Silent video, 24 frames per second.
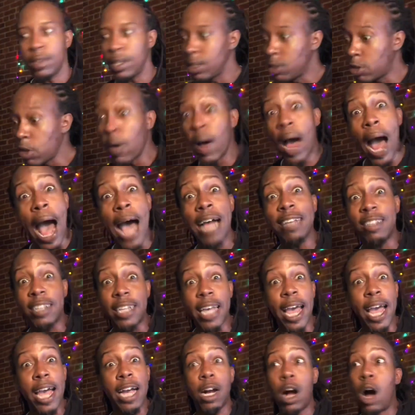So I
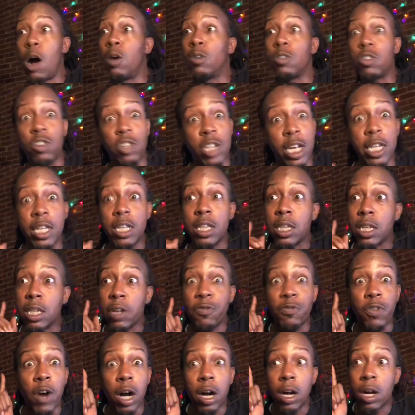said, go sit the
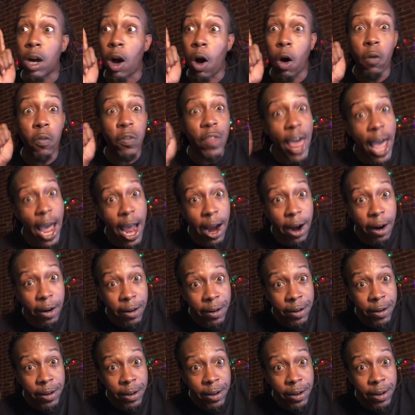fuck over there.